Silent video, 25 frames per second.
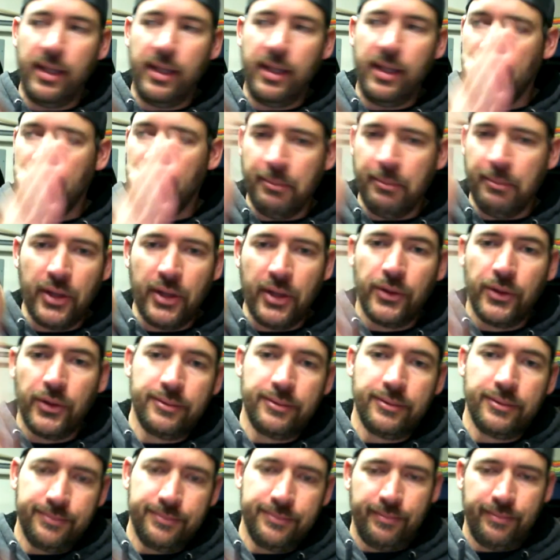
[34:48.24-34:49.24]
in the middle.
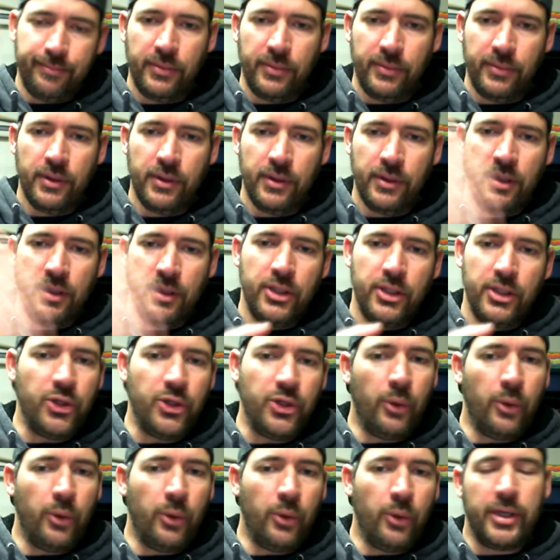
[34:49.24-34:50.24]
You
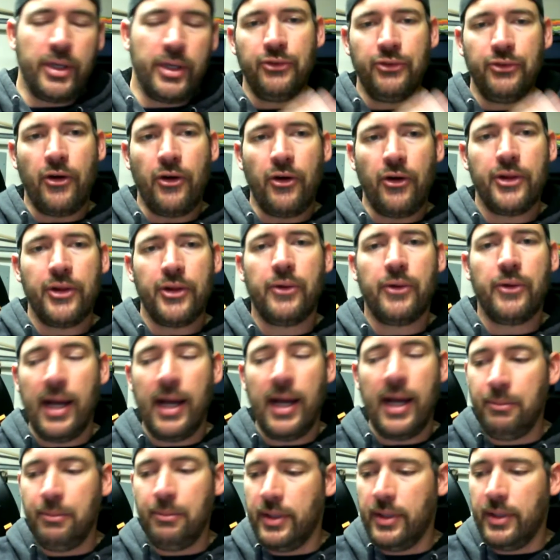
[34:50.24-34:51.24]
don't want it too far to the
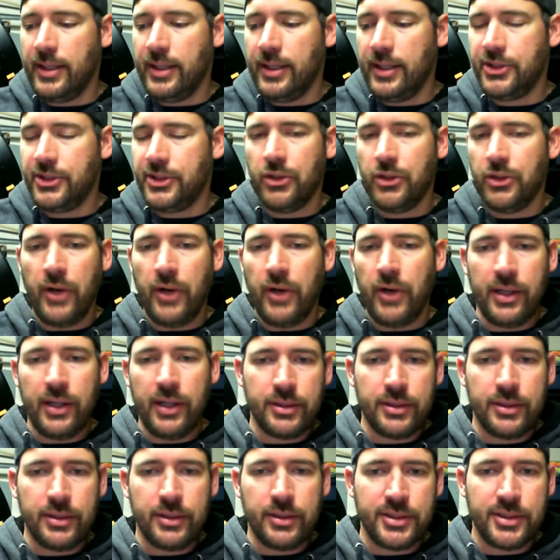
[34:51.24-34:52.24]
right because your
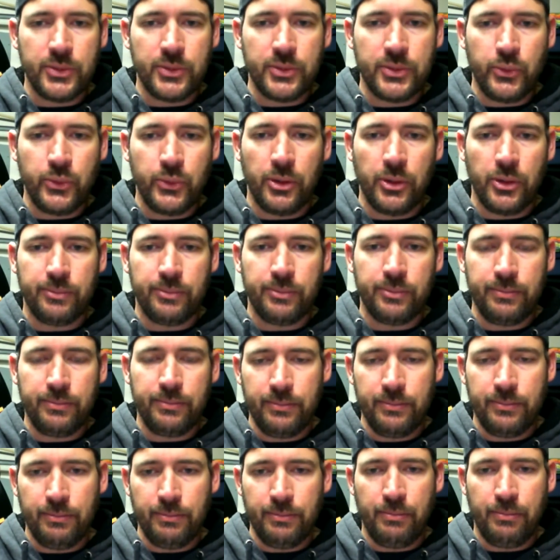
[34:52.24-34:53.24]
craters will
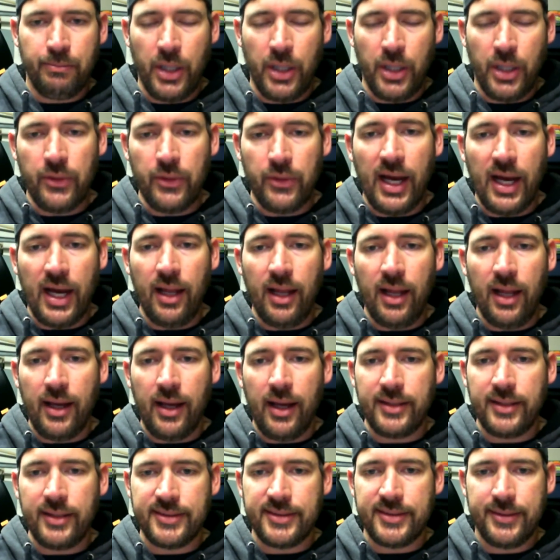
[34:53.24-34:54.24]
blow the
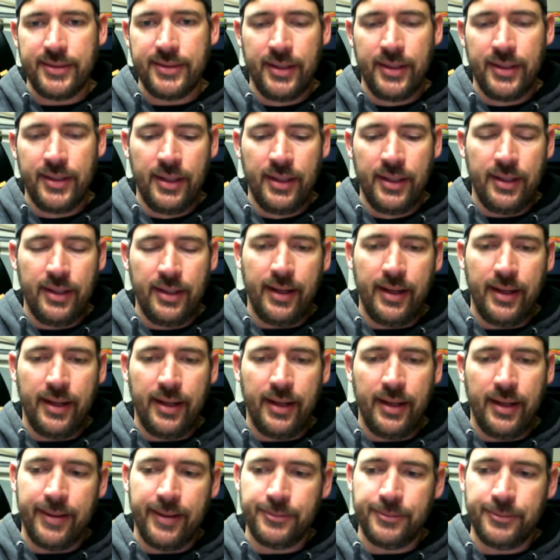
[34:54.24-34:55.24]
highlights.
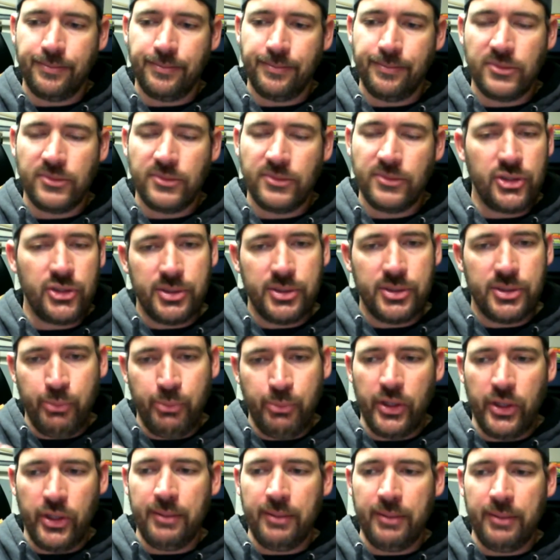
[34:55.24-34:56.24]
Just put
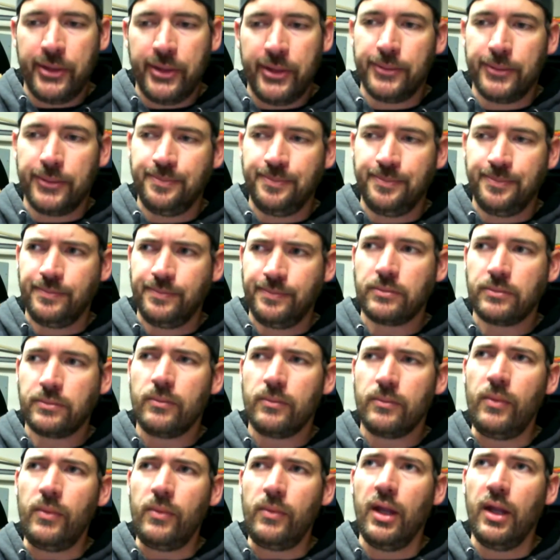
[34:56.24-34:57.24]
it in the middle
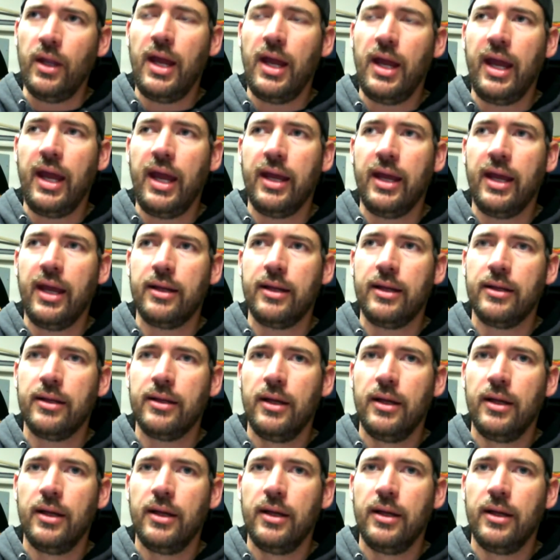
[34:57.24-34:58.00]
and